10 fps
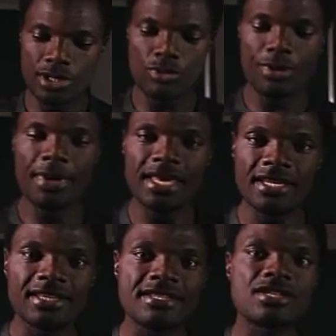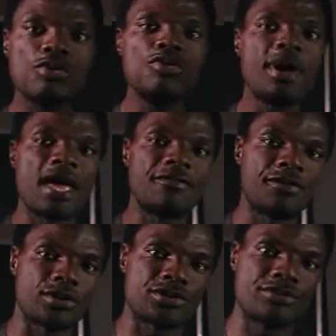we mean it is the human
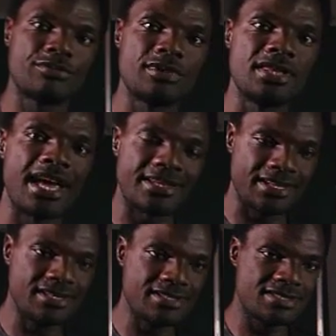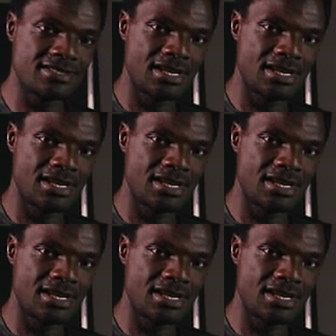effort that is